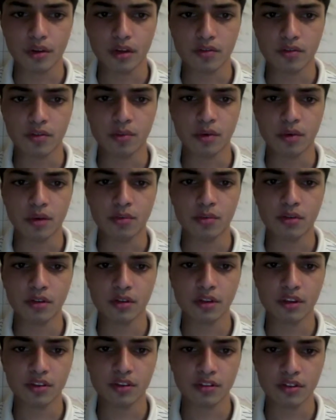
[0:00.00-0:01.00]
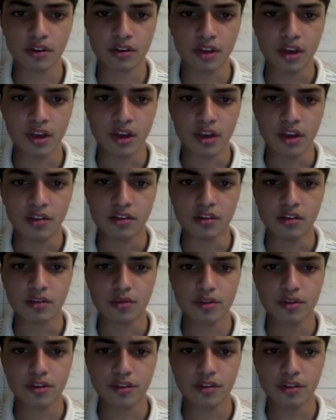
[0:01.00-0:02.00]
if a population
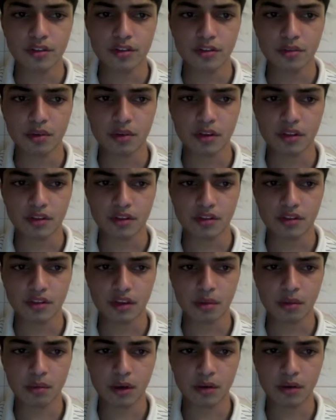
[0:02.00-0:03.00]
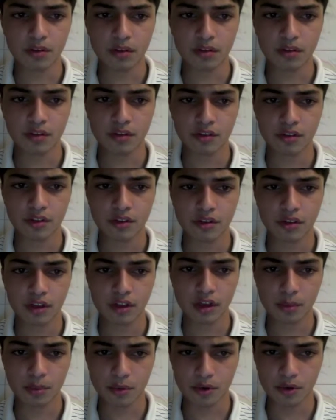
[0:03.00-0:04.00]
decreases because the amount of skilled
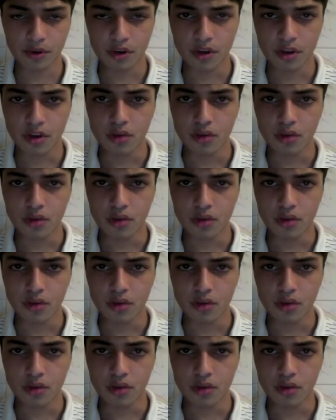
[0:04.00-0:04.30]
labor